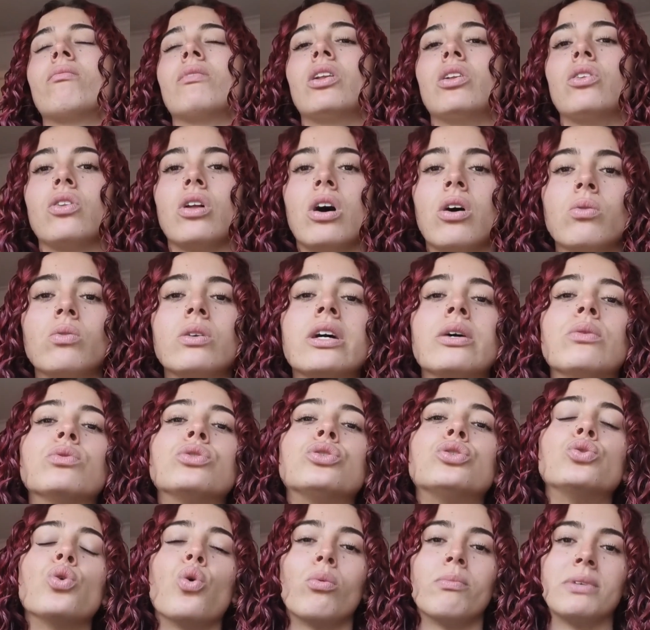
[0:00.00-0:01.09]
Lol, it
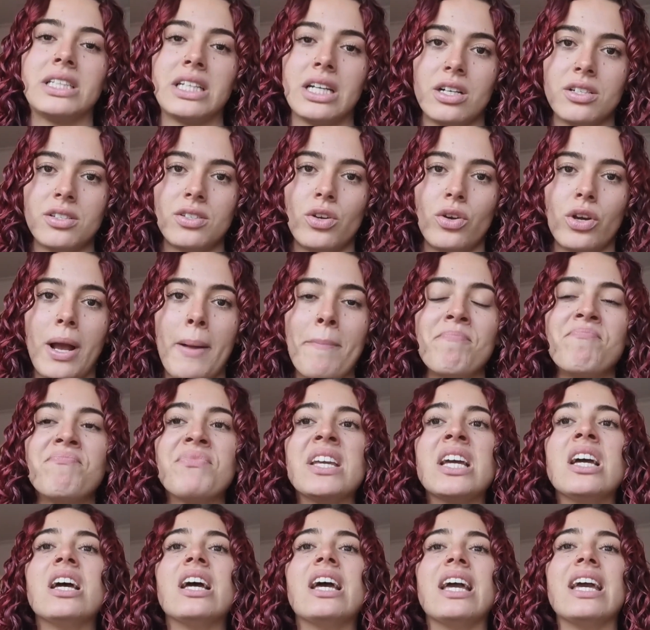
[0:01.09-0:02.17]
was Norma's house. Okay,
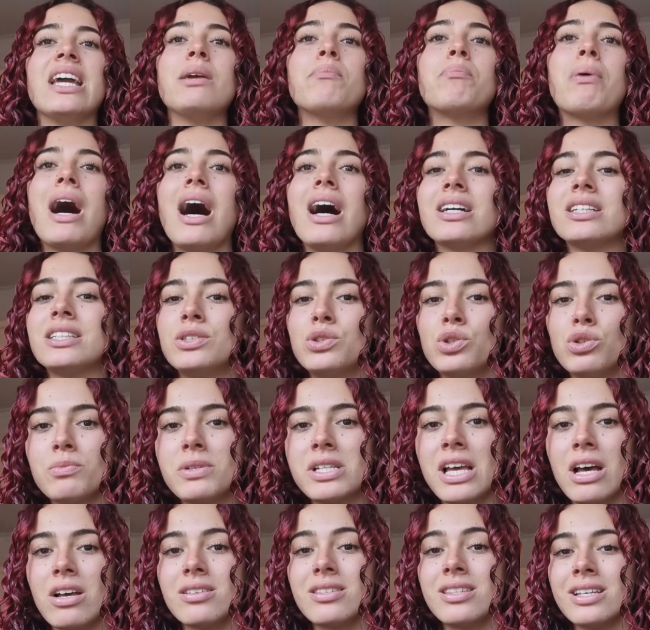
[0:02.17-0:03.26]
he parks in Norma's
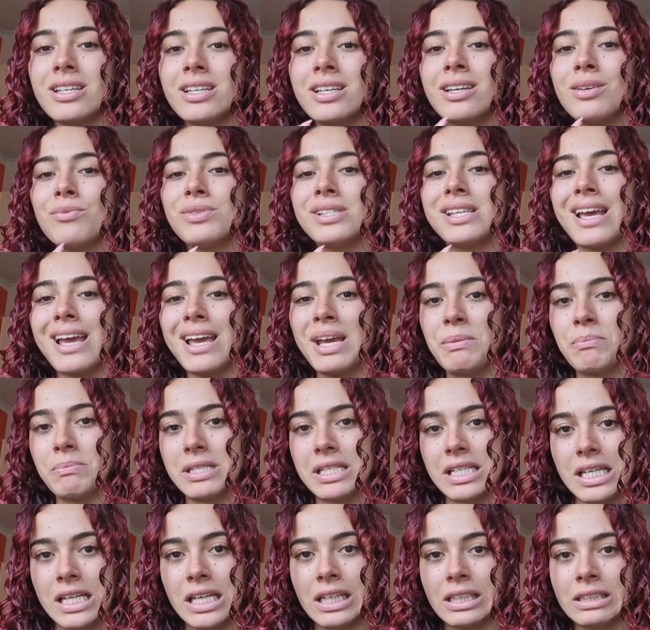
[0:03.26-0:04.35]
house thinking it was
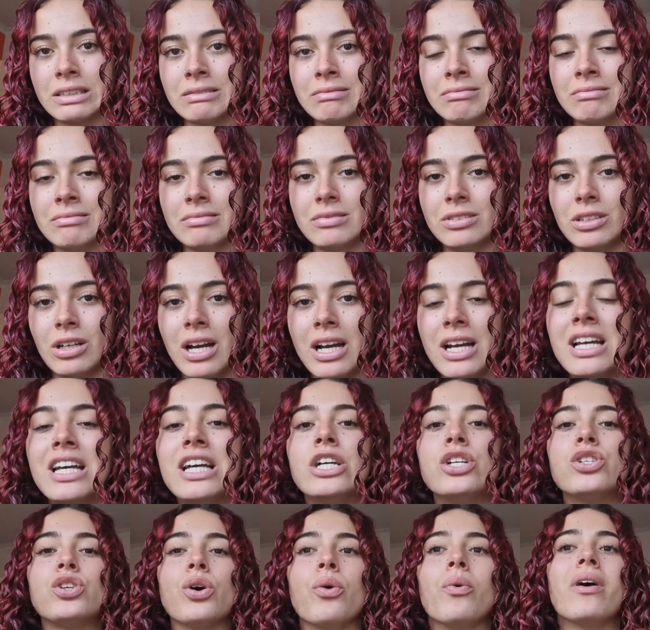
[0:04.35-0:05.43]
empty. Right,
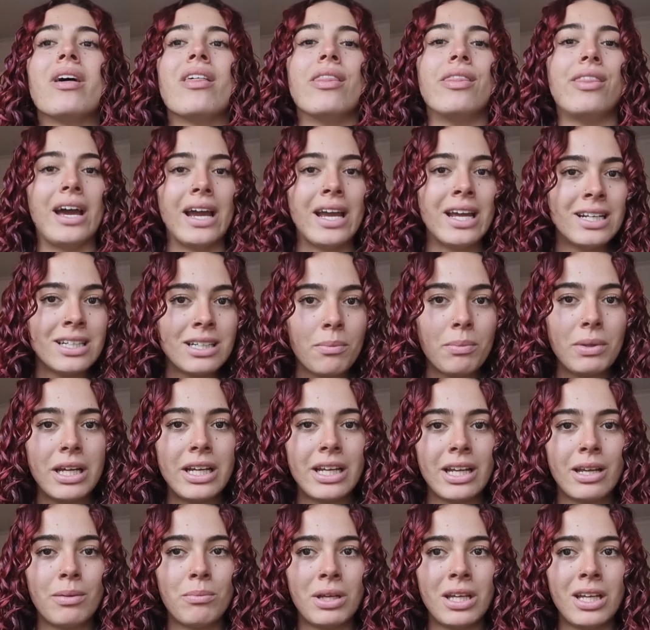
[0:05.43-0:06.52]
so they end up
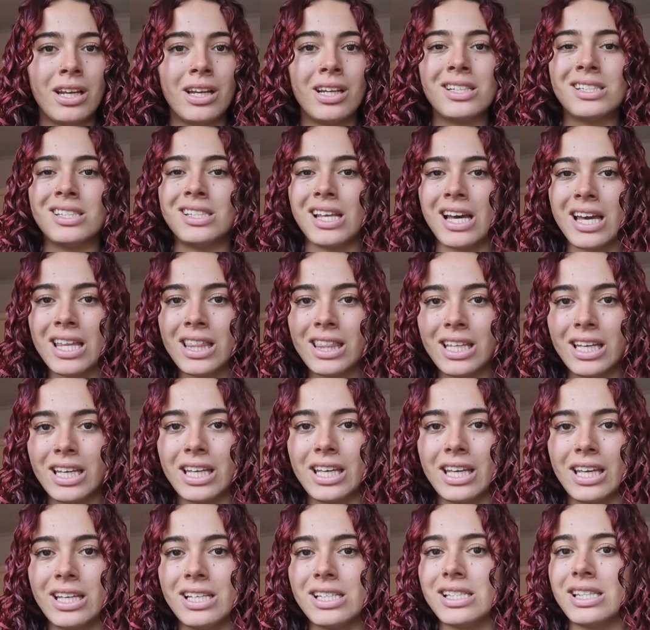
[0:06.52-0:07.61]
letting him in because they think
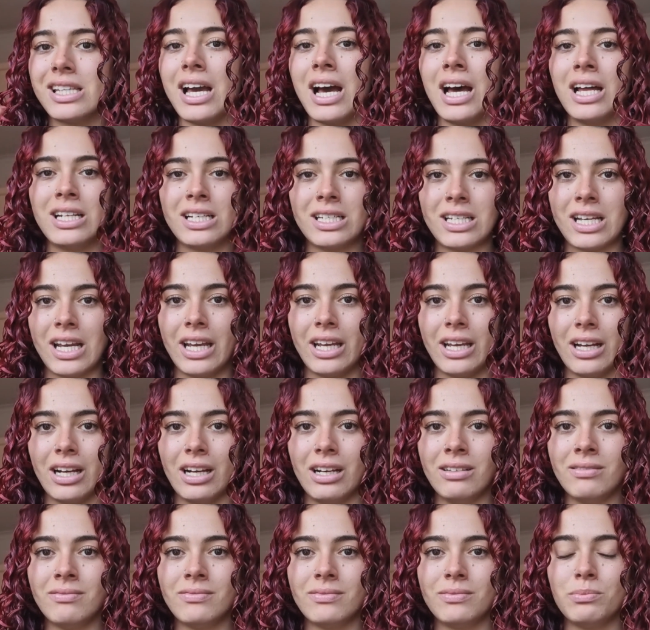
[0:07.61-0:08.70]
he's the
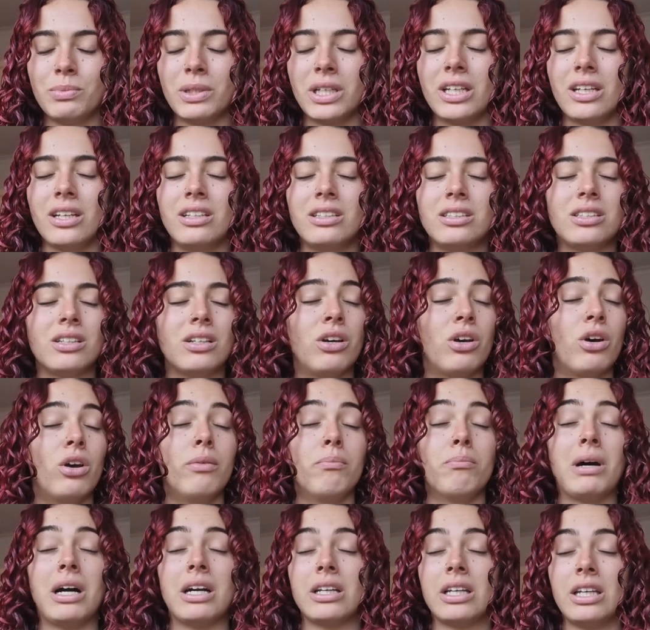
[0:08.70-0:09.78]
undertaker because her
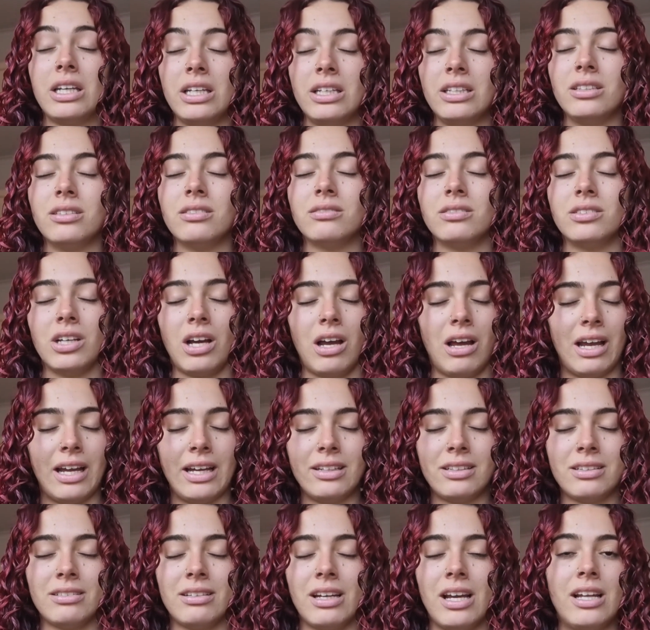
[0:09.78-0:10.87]
monkey
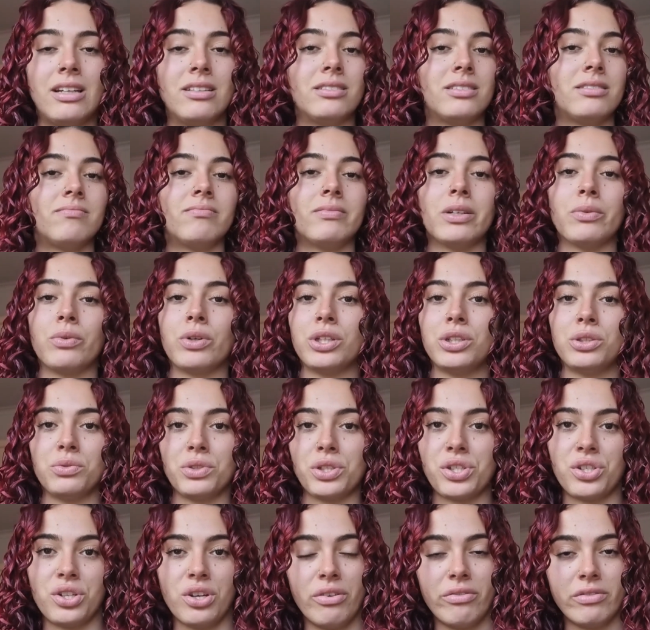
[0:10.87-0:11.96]
died and they were going to do a
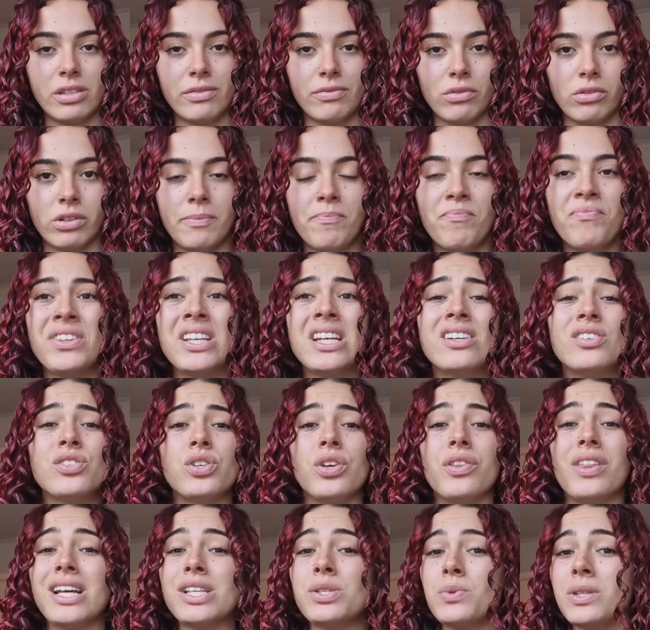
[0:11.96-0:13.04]
service for him. So
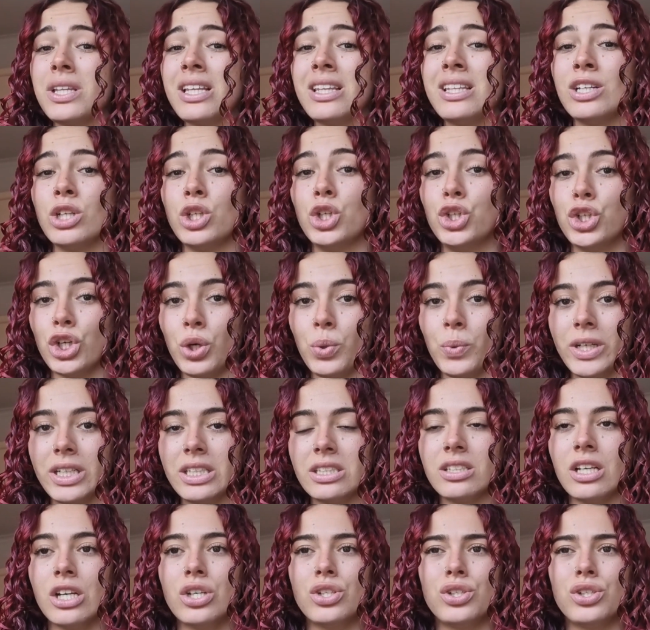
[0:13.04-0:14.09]
that's what they think Joe is.